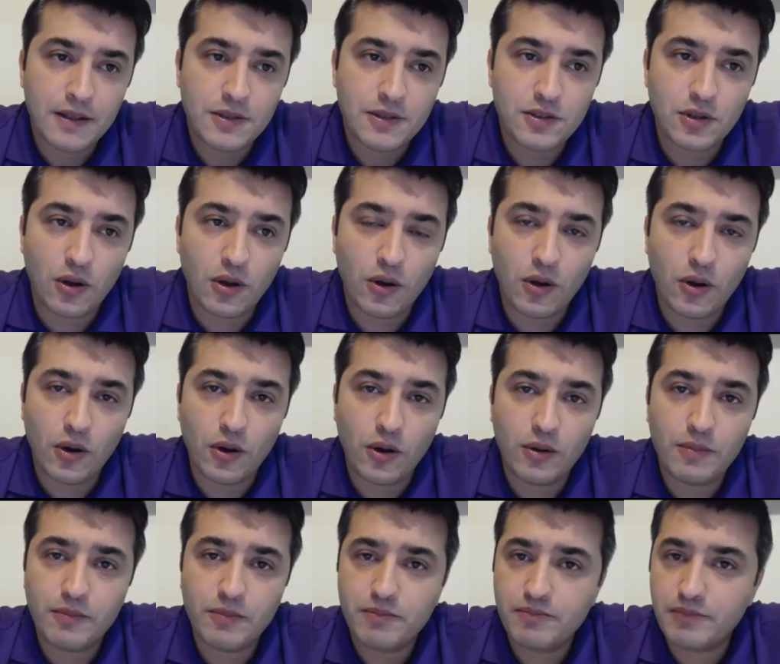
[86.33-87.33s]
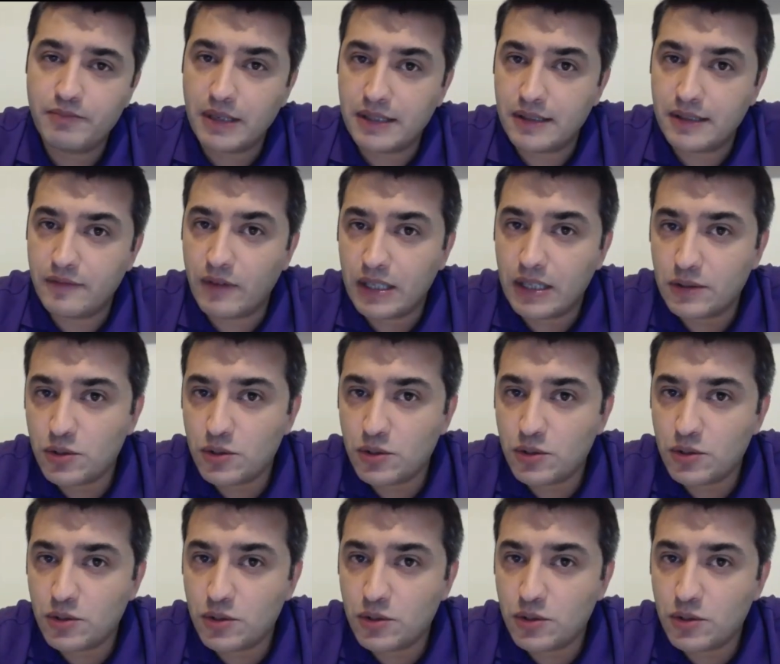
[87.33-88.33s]
So, but what you
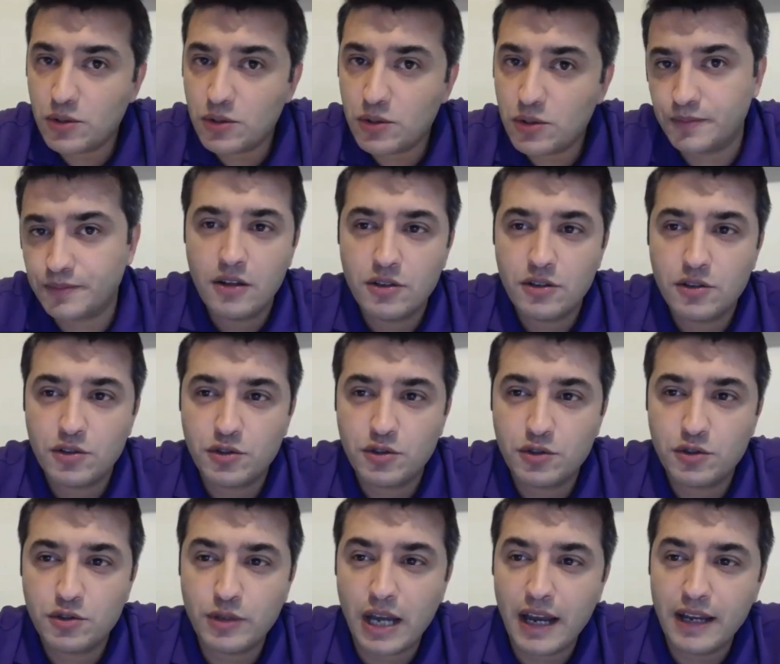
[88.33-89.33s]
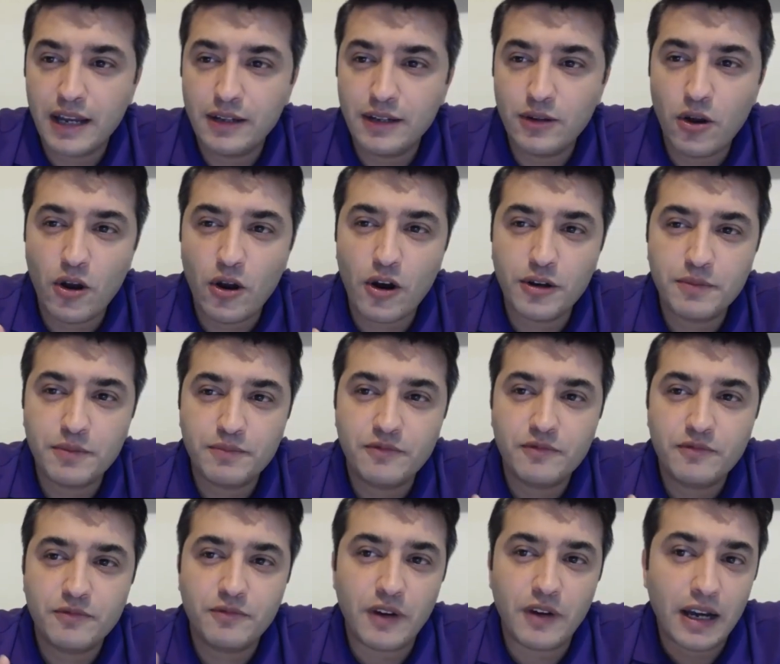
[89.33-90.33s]
should do? Should I
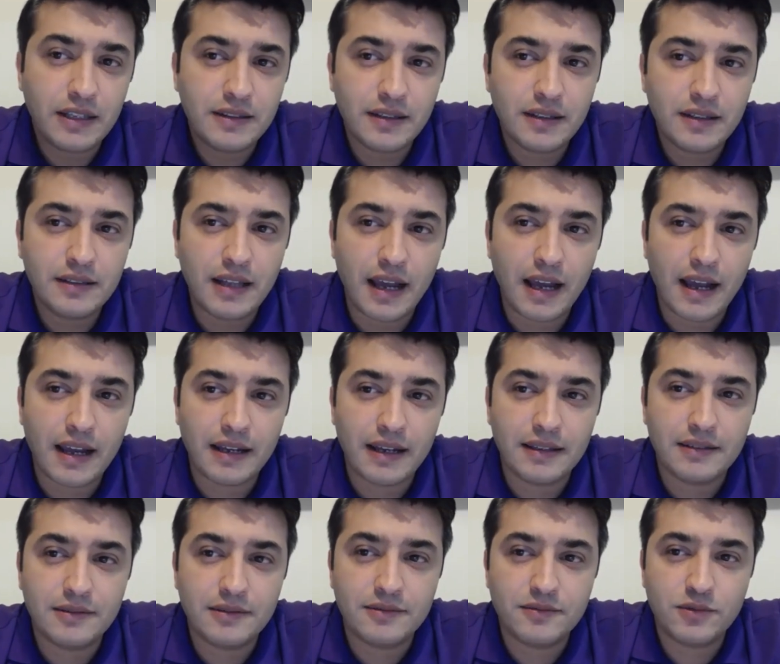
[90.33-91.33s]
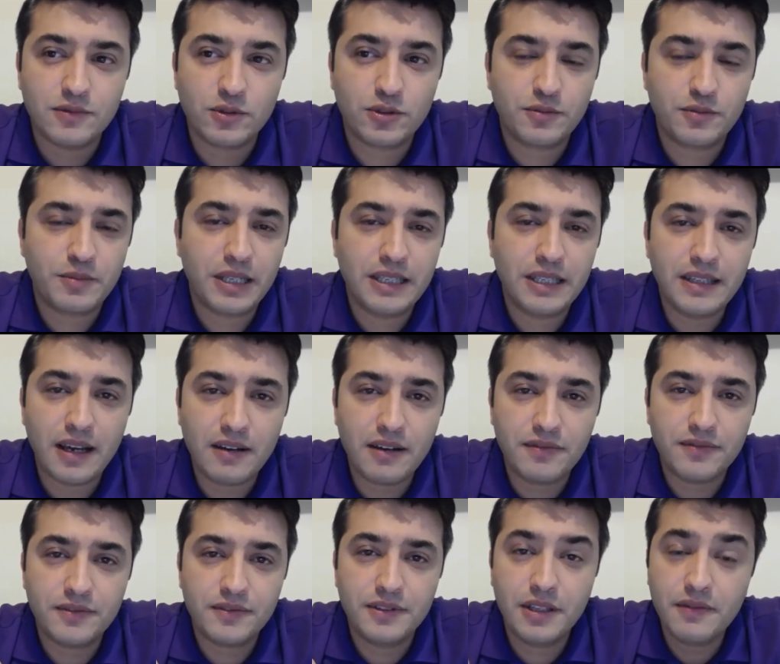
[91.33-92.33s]
learn Python and will it be
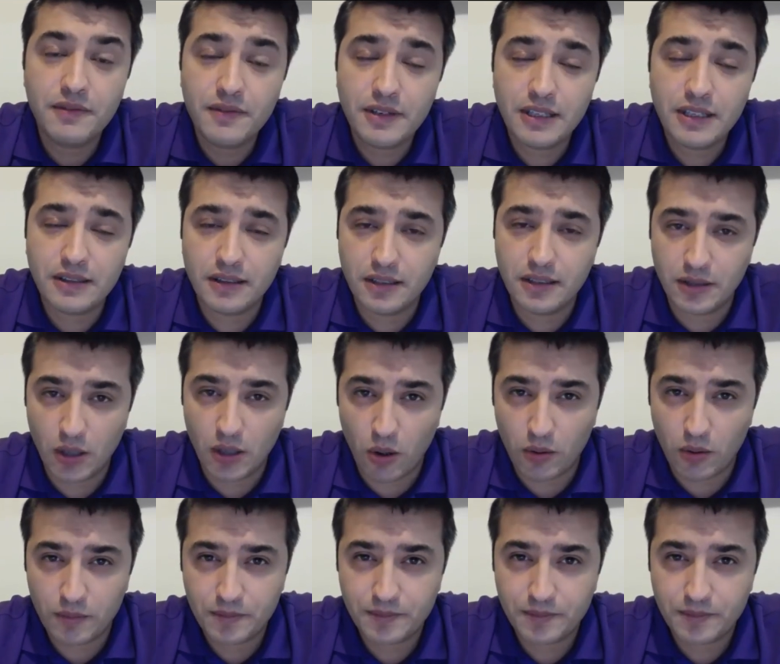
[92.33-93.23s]
enough? Definitely no.